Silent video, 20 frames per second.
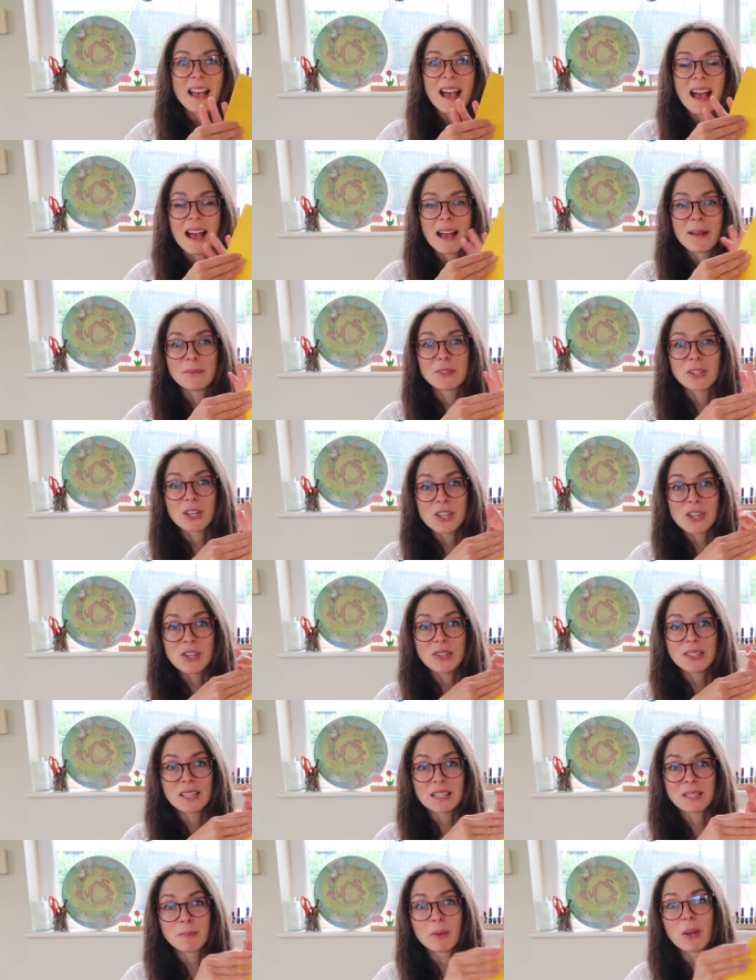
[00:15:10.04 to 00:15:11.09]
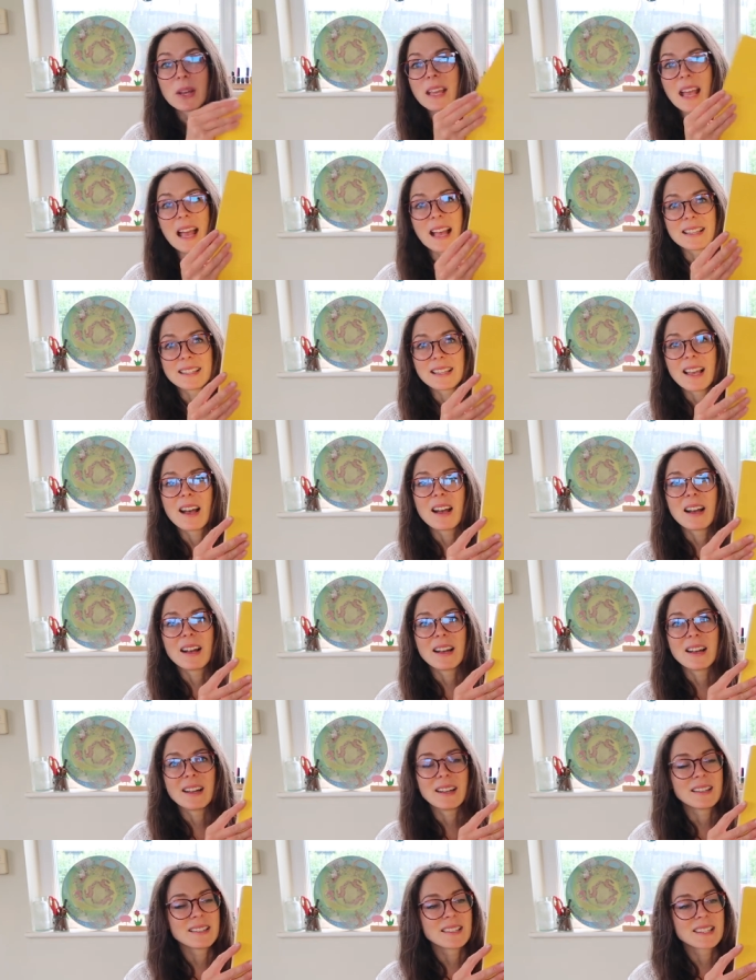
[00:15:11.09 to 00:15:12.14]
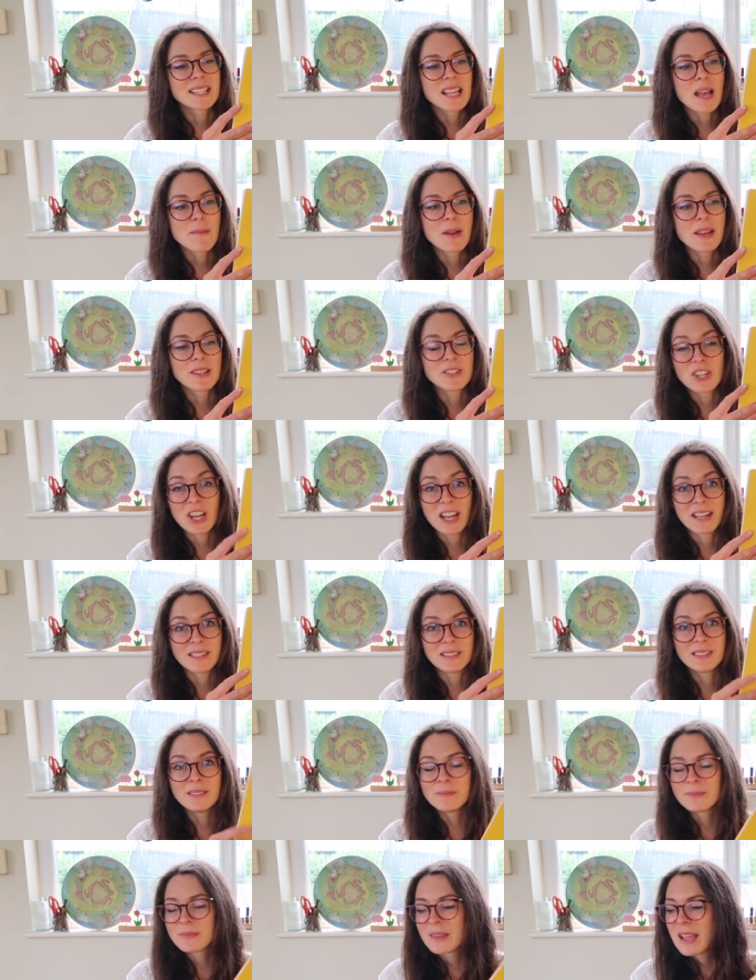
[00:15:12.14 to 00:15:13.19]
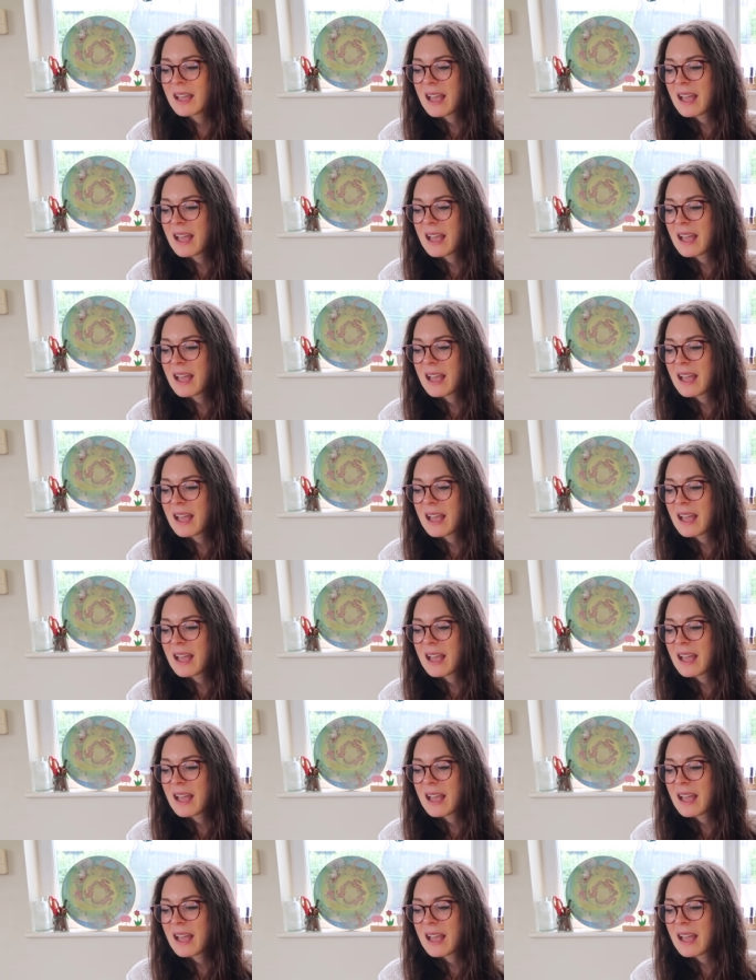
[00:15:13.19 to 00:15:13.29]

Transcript: um, to use this book as our summer journal.